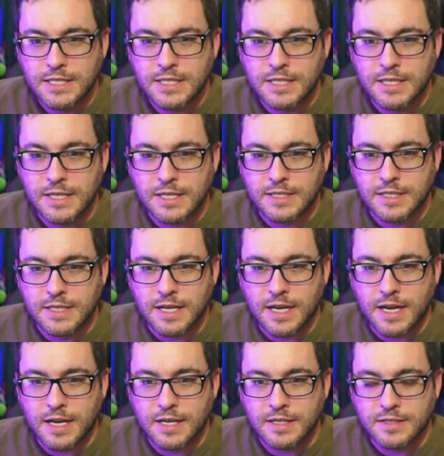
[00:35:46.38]
thanks,
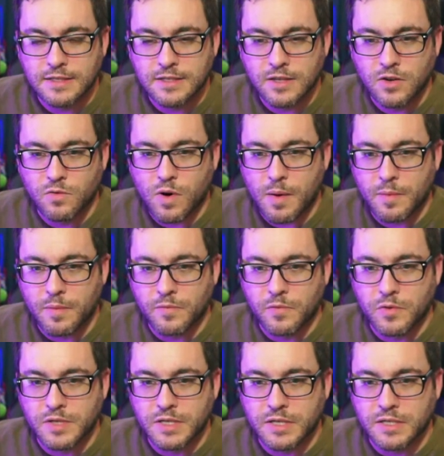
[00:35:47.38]
guys. Oh, Robert
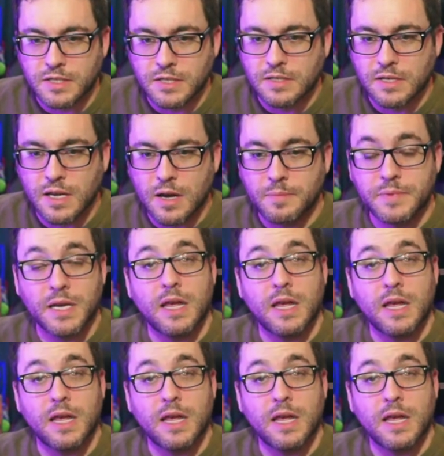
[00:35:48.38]
four sixty subs.